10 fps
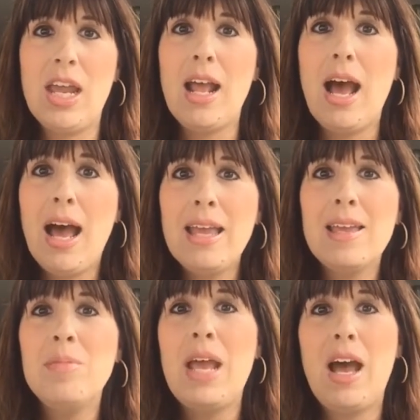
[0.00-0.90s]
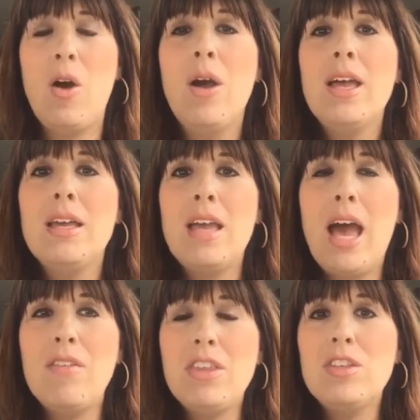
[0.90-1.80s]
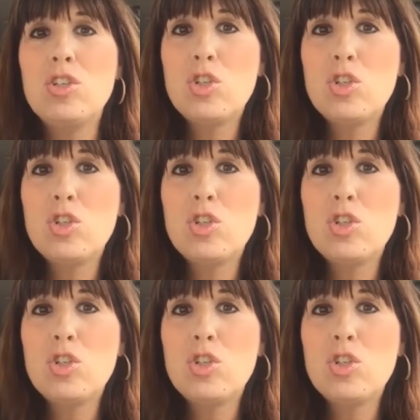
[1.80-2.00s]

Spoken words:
And I am now having the